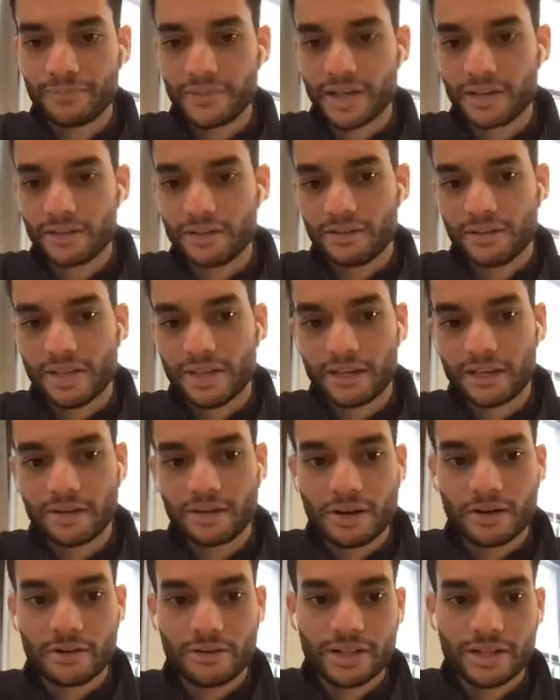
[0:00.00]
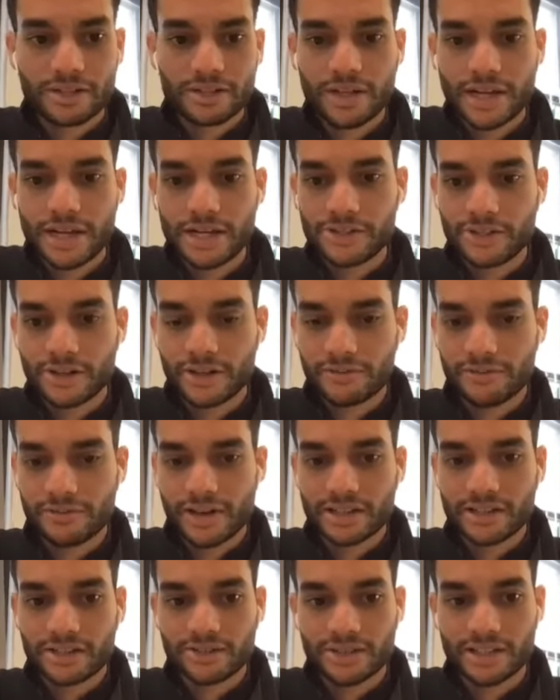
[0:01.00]
they can go right to
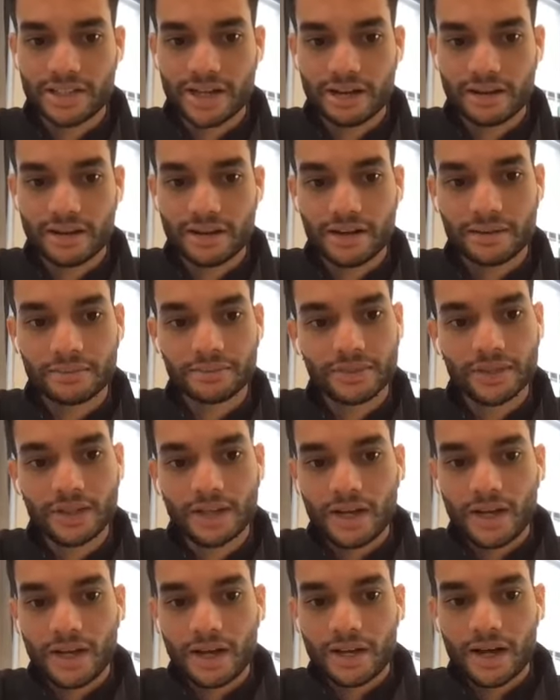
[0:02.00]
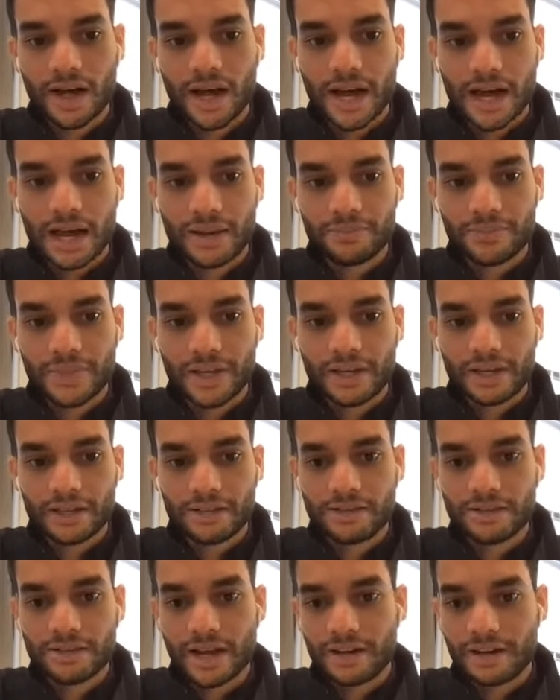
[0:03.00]
hradvisory.com and
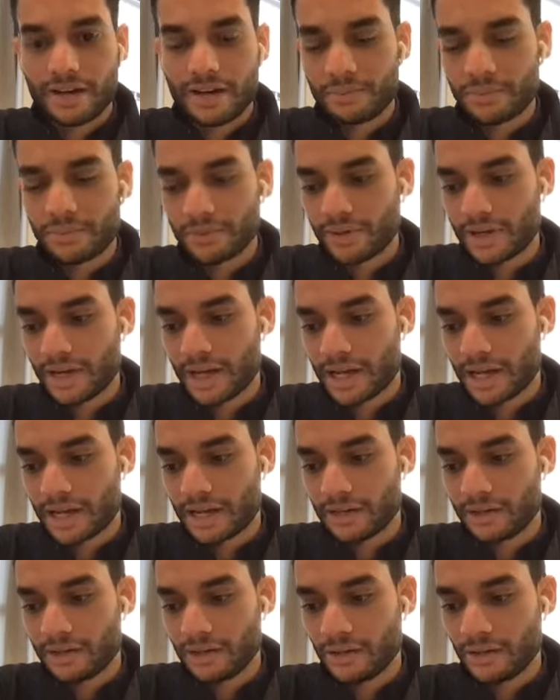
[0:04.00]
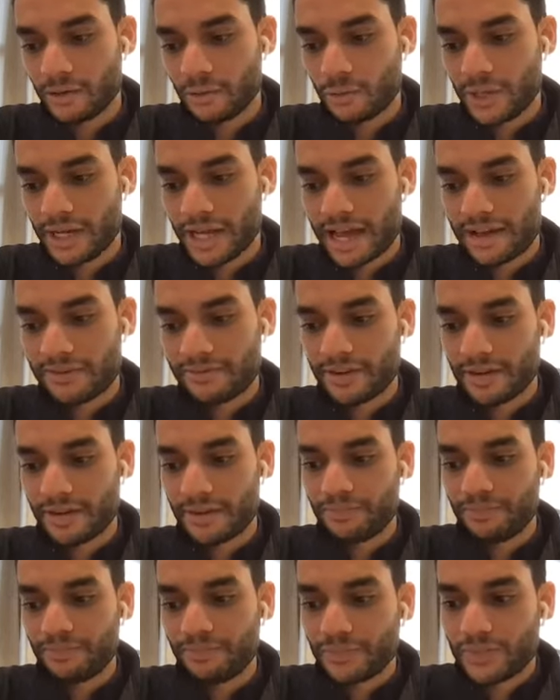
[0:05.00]
then sign up. We have a
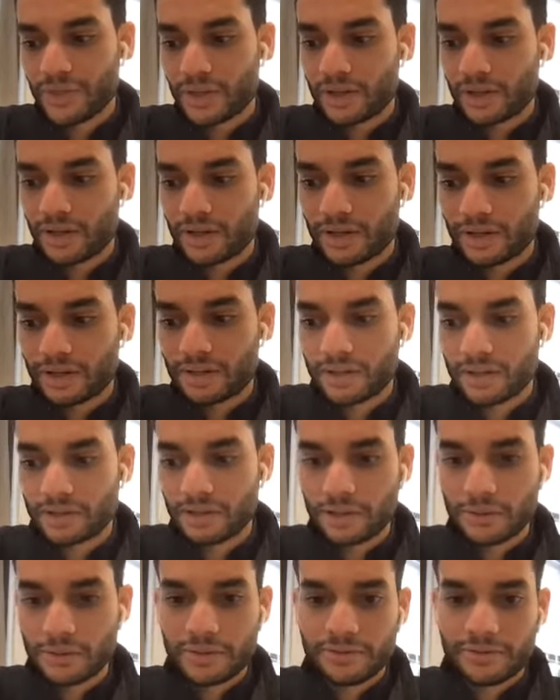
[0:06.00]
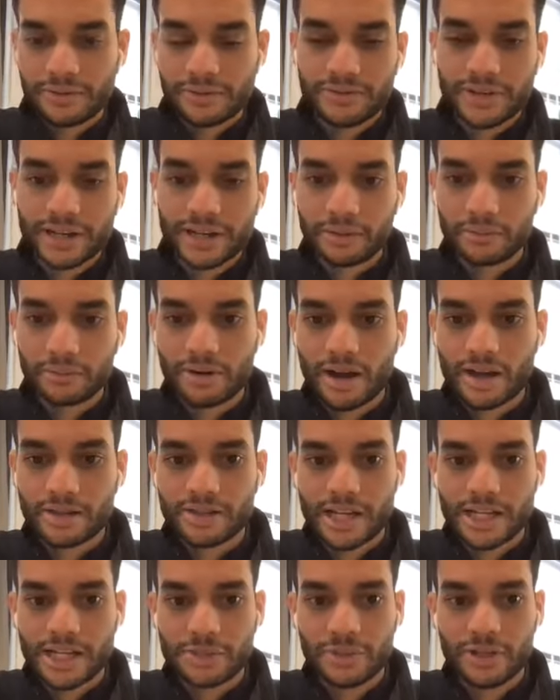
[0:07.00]
little bit of a vetting
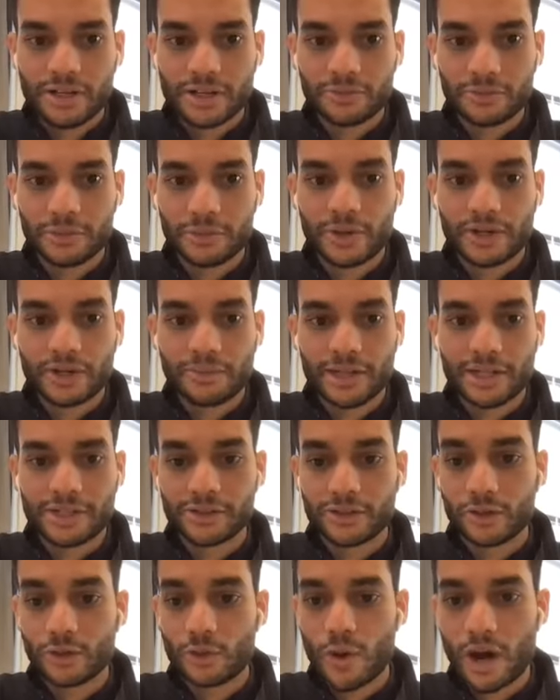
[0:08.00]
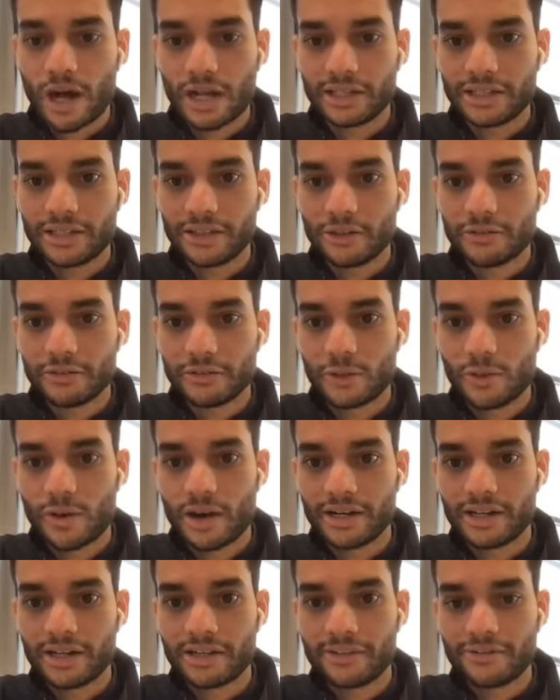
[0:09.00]
process because we want to make sure quality over
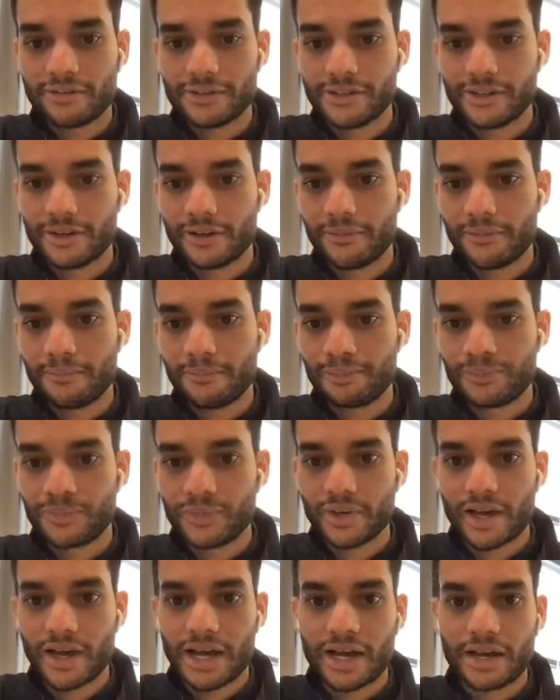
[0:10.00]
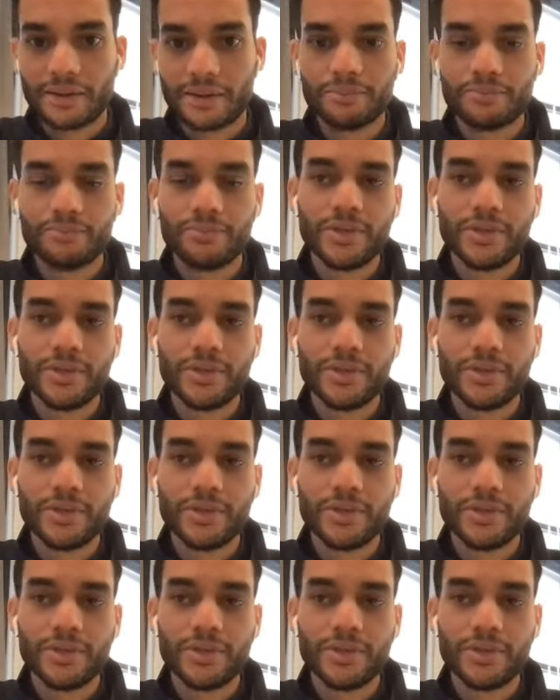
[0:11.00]
quantity for sure. But